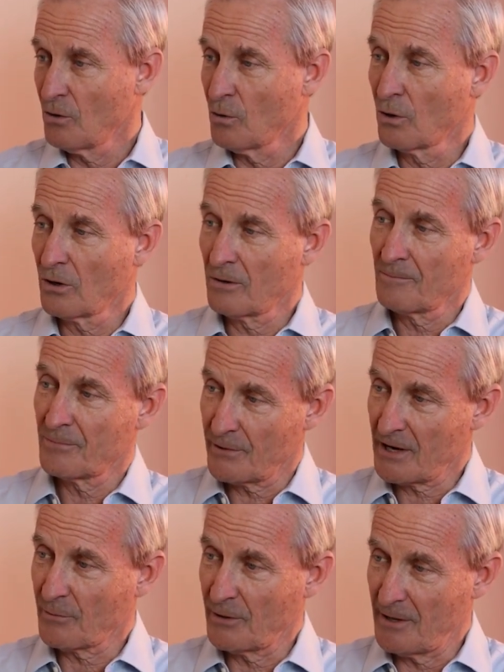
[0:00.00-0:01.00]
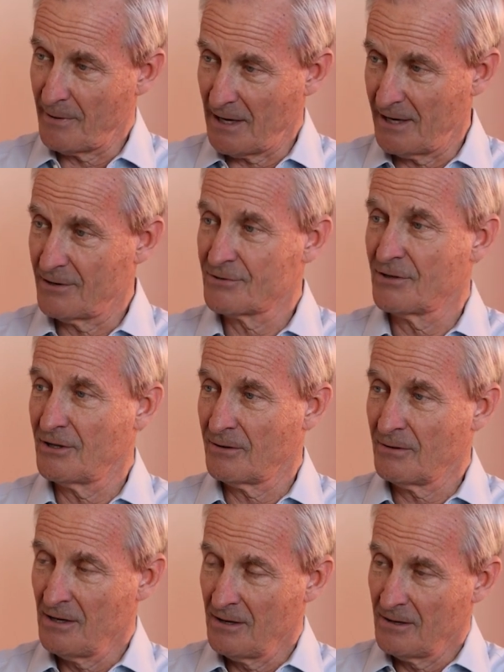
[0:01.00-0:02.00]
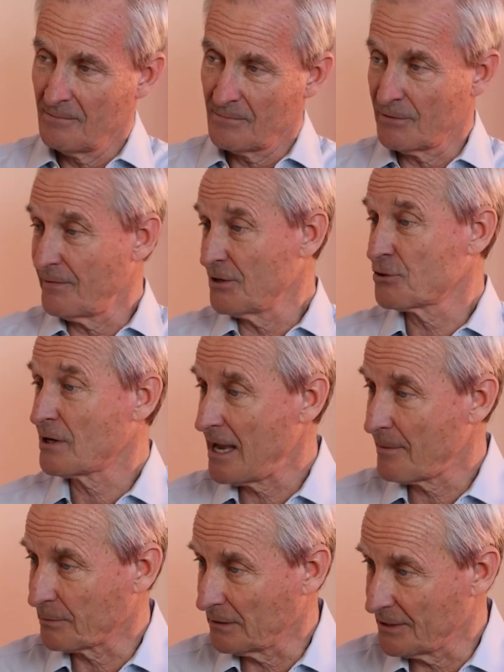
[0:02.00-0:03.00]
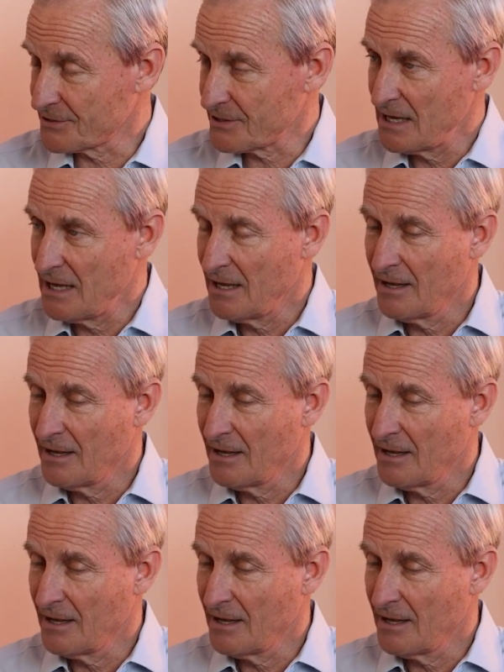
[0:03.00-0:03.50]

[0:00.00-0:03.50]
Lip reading: or they're equity buyers and they're venture capitalists.